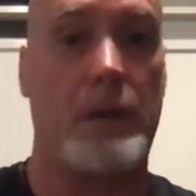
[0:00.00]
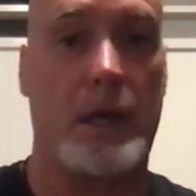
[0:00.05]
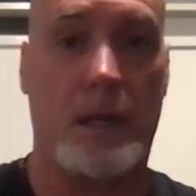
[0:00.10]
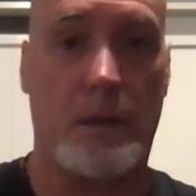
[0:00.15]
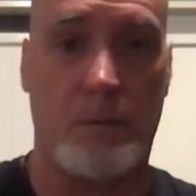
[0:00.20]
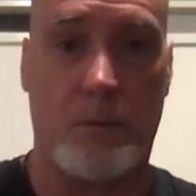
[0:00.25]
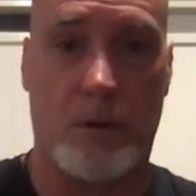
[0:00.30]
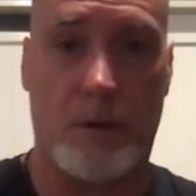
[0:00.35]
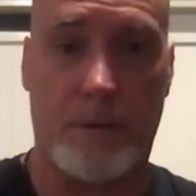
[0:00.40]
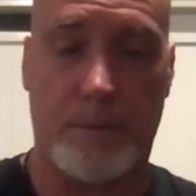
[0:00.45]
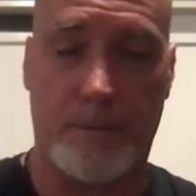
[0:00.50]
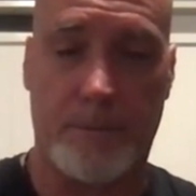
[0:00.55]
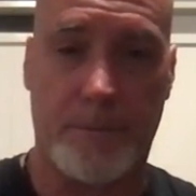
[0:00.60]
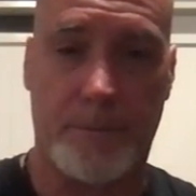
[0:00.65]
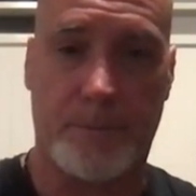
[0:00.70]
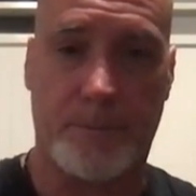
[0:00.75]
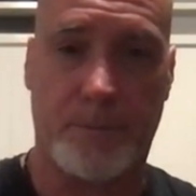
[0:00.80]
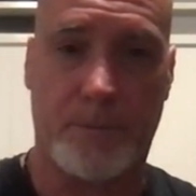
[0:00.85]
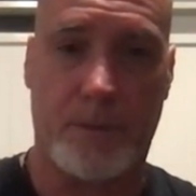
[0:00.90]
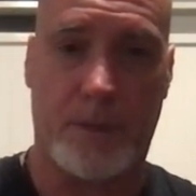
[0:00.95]
anymore,
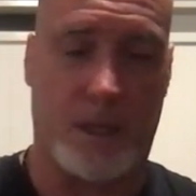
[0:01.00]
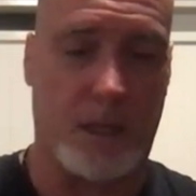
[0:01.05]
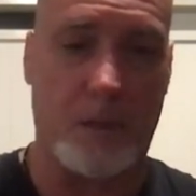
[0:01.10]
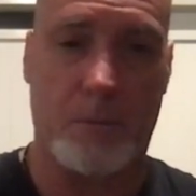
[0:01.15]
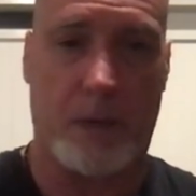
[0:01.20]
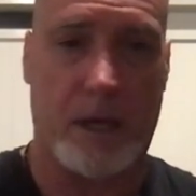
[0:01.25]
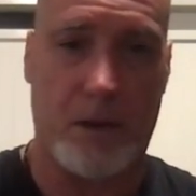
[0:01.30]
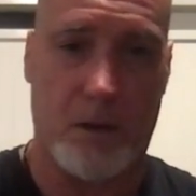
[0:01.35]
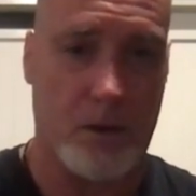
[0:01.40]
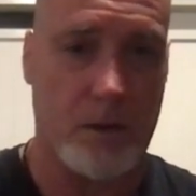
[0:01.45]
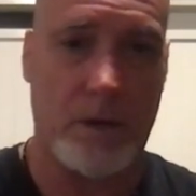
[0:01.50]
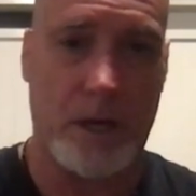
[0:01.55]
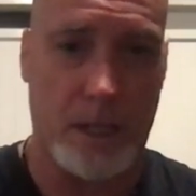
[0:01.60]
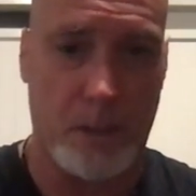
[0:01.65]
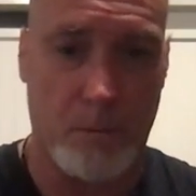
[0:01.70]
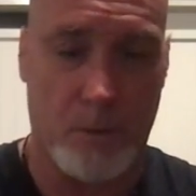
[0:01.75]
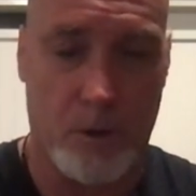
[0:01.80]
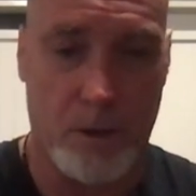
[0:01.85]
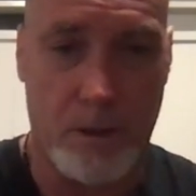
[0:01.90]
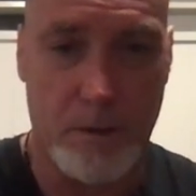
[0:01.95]
think about her
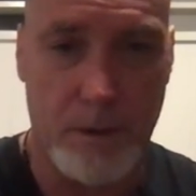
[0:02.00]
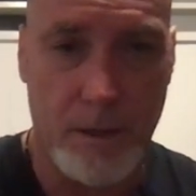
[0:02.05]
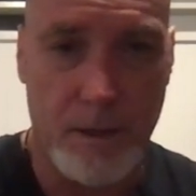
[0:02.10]
anymore.